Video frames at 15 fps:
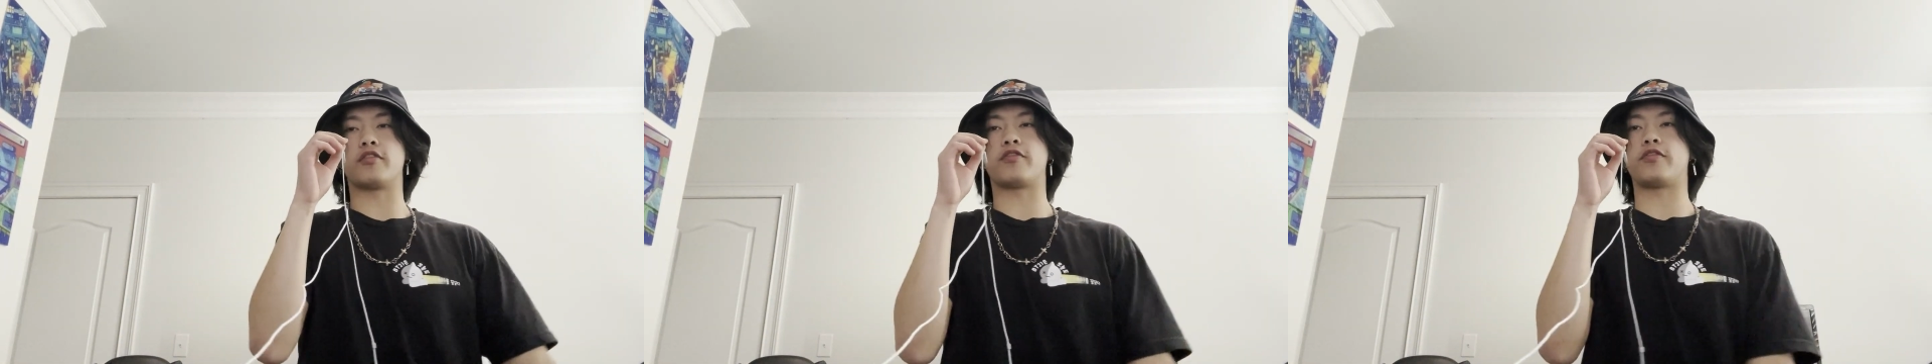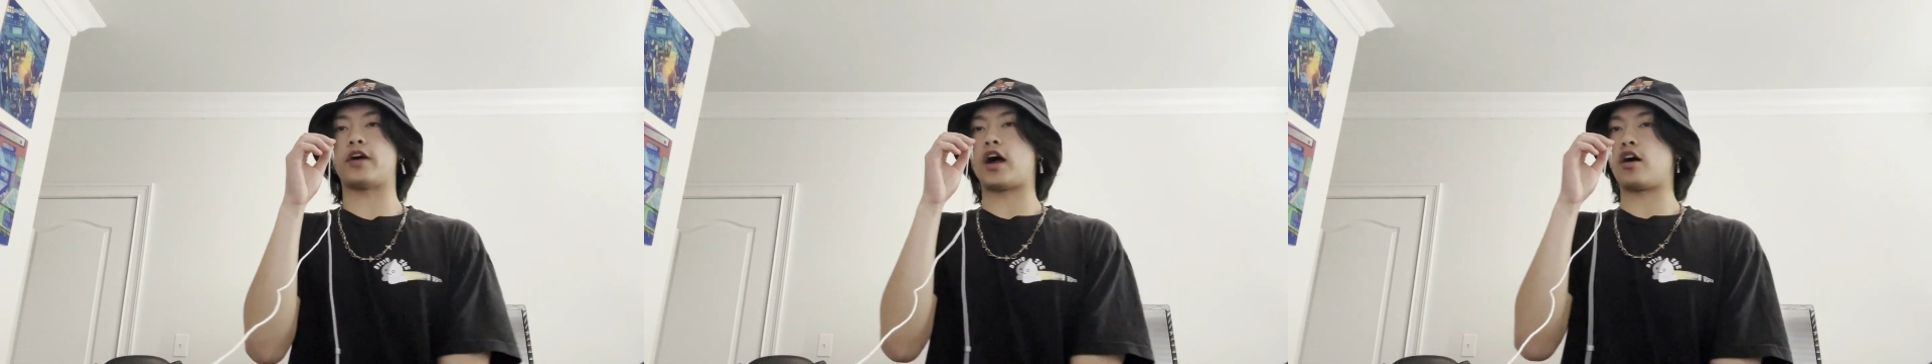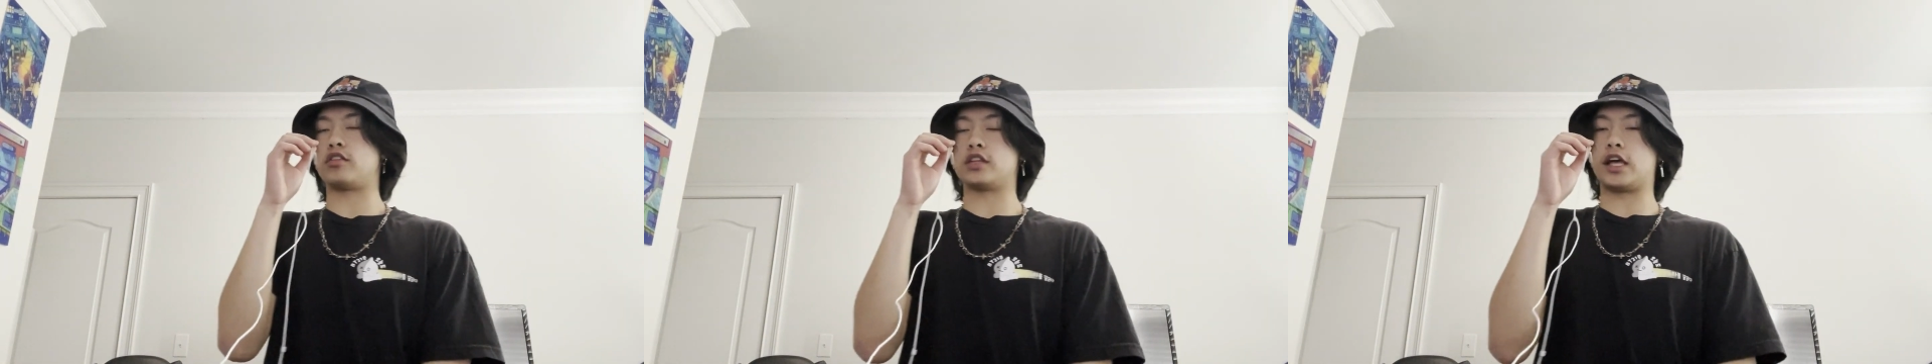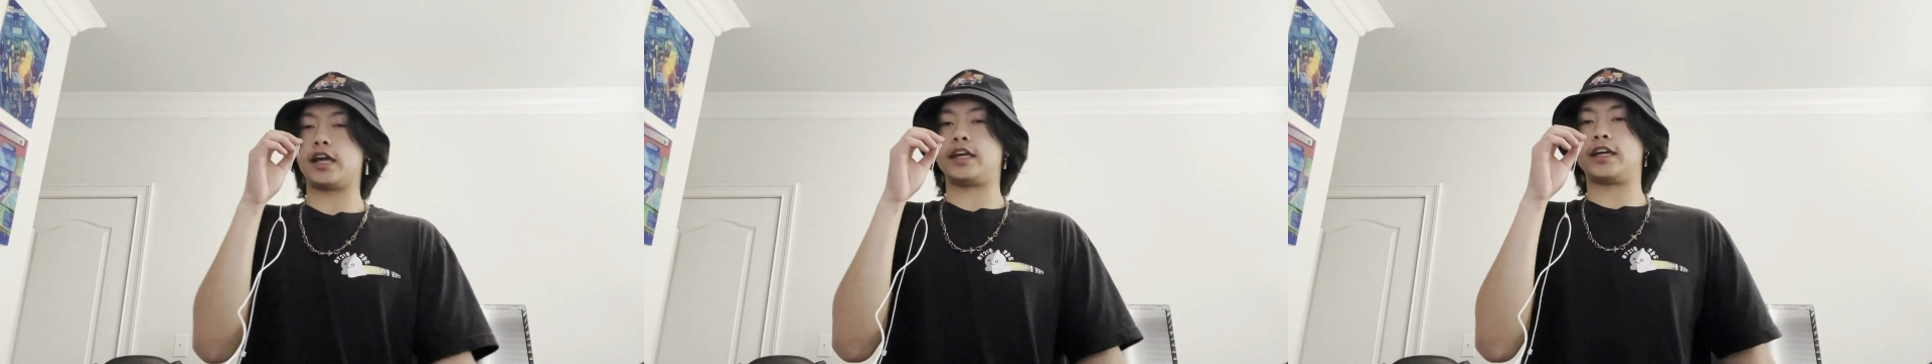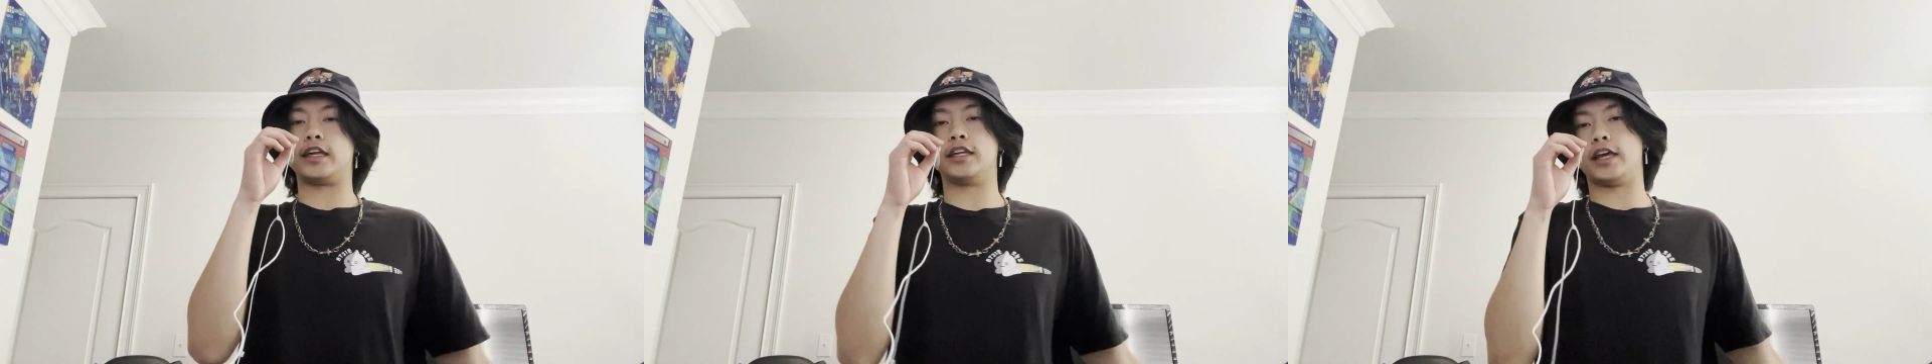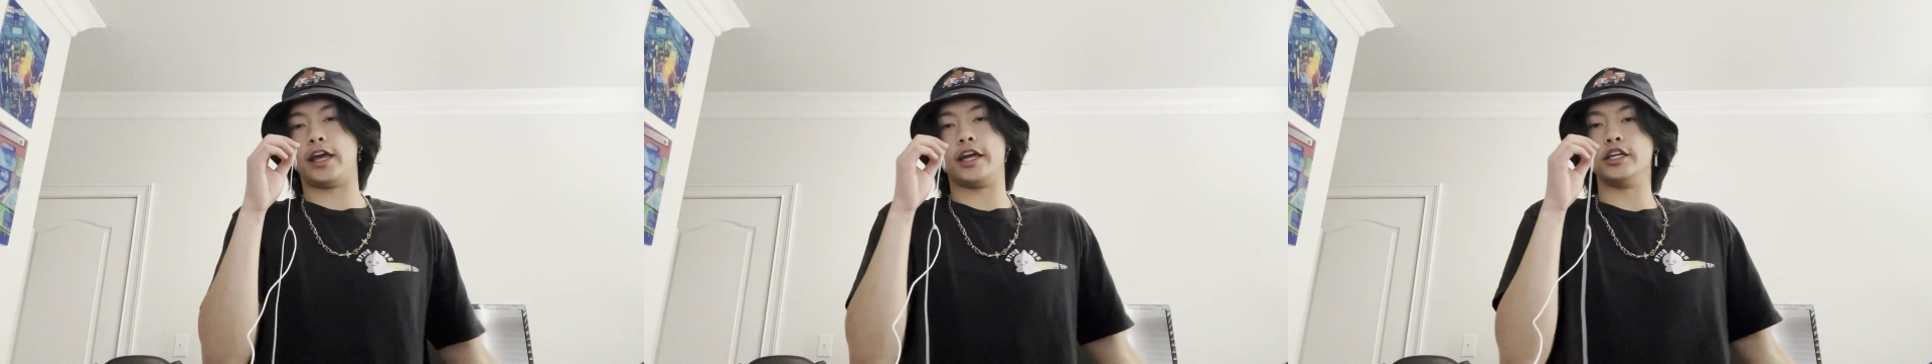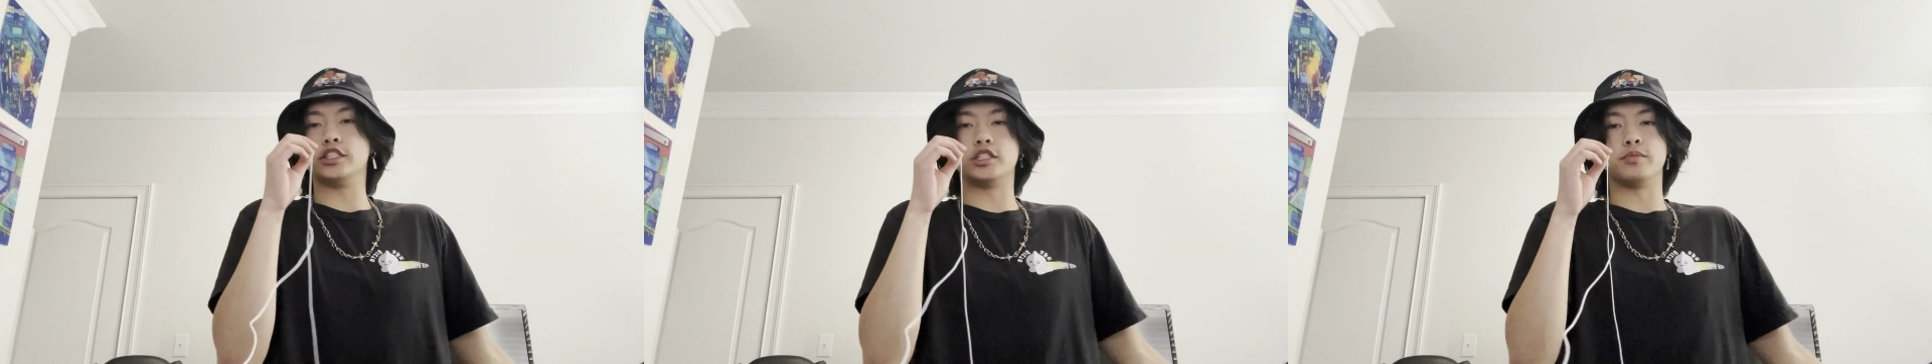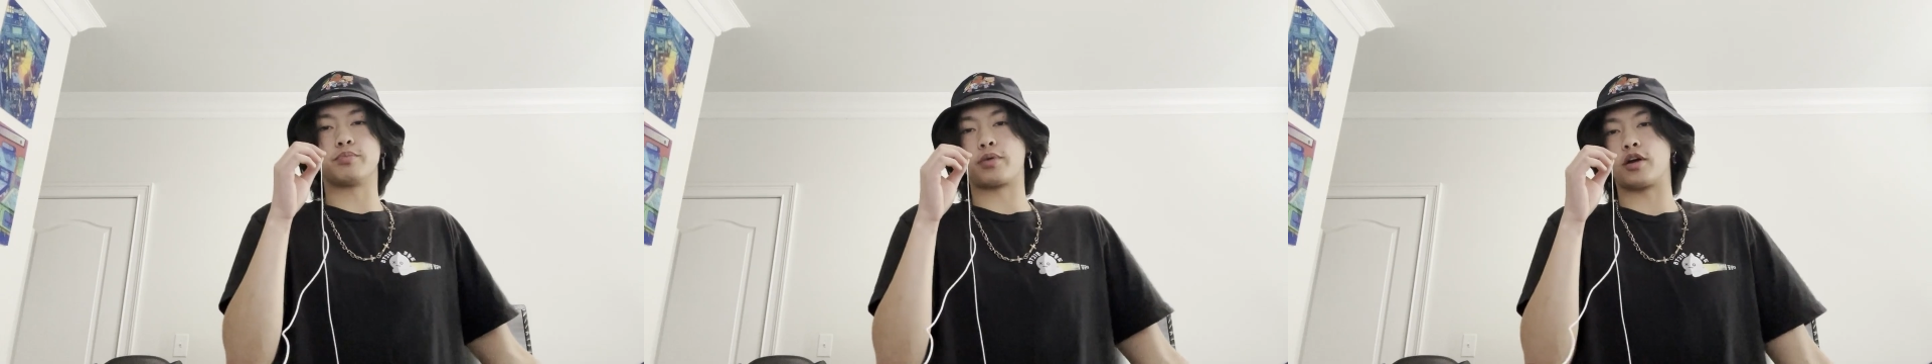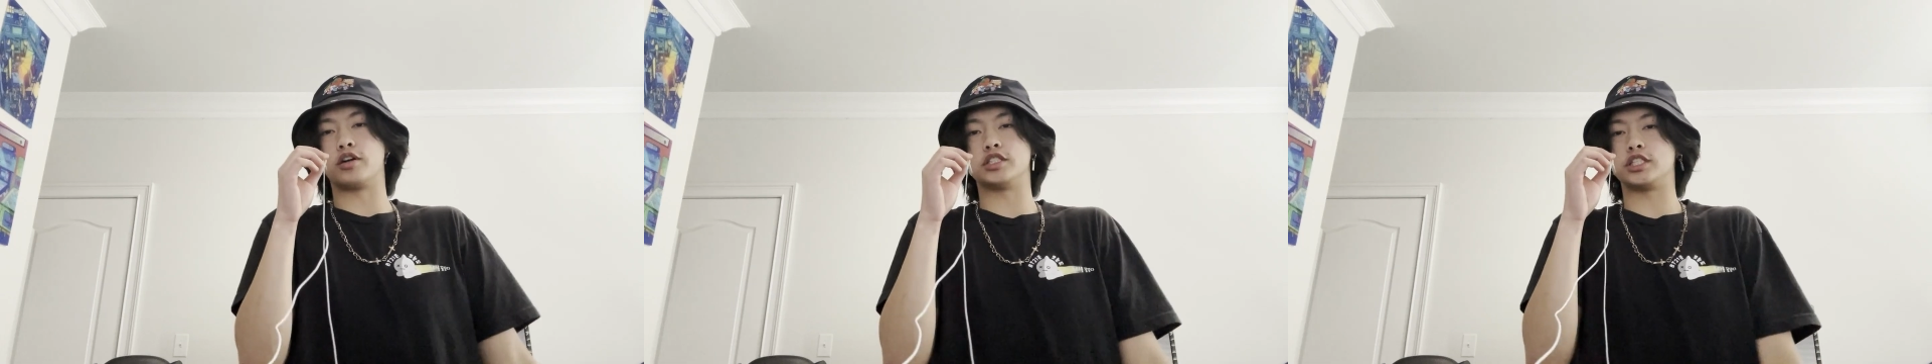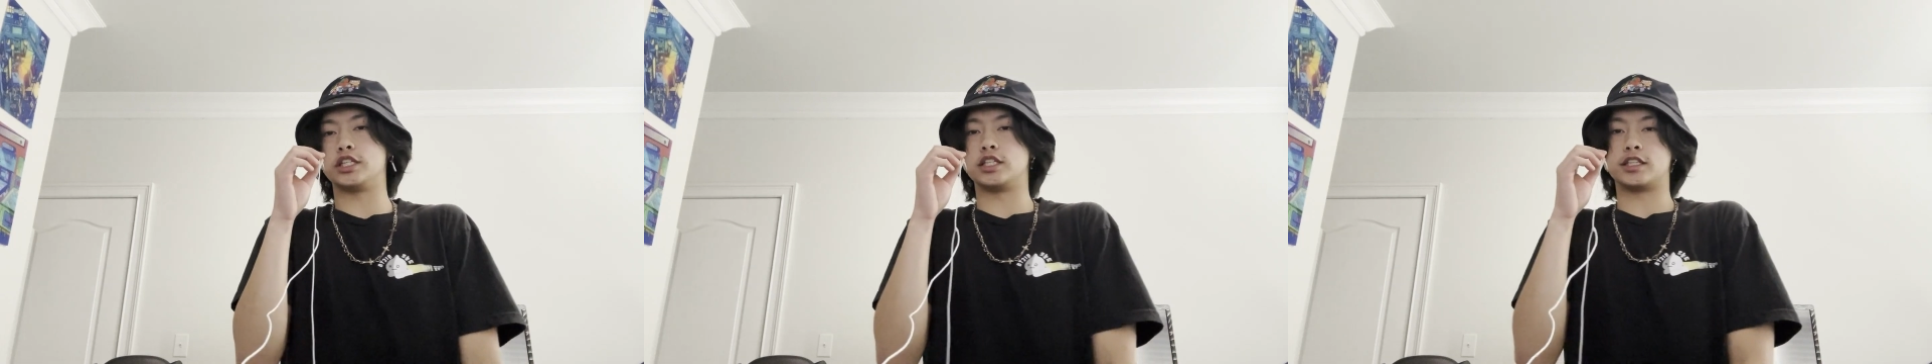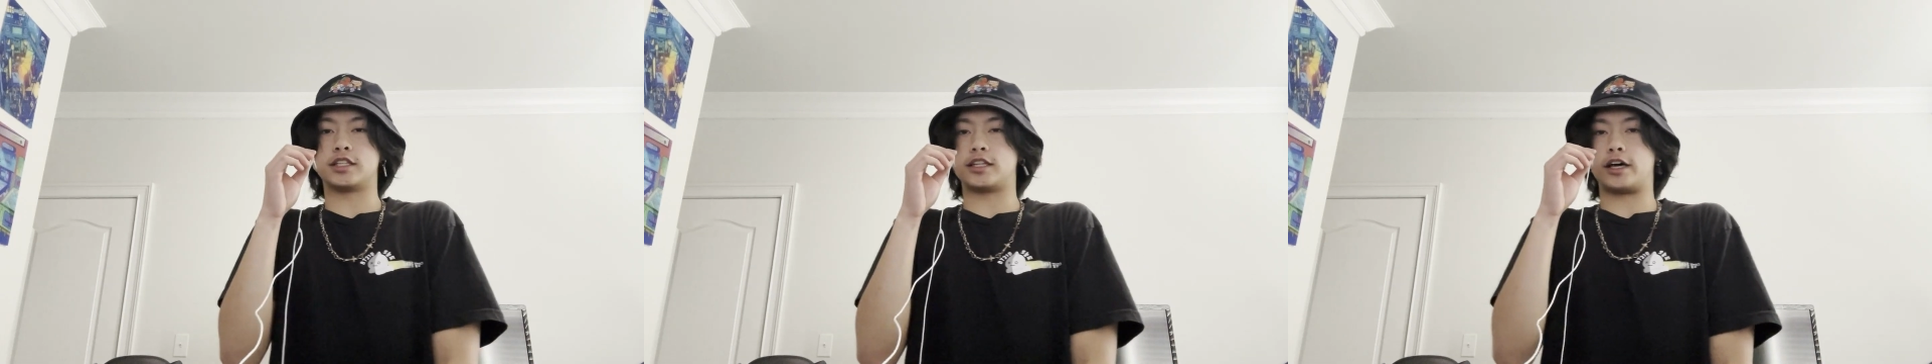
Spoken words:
found like an Asian person